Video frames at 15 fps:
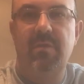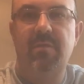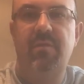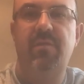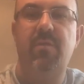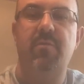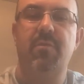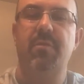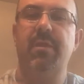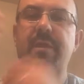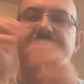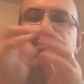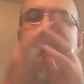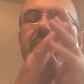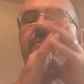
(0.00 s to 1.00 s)
So, good
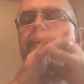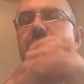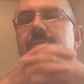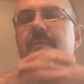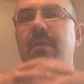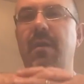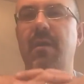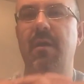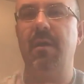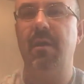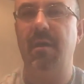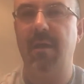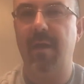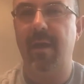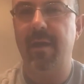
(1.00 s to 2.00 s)
afternoon.
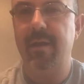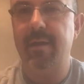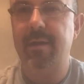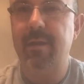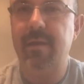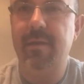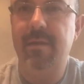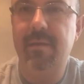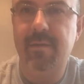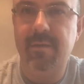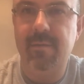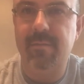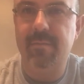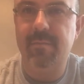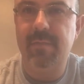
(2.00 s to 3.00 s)
I
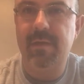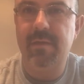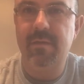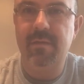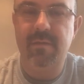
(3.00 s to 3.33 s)
am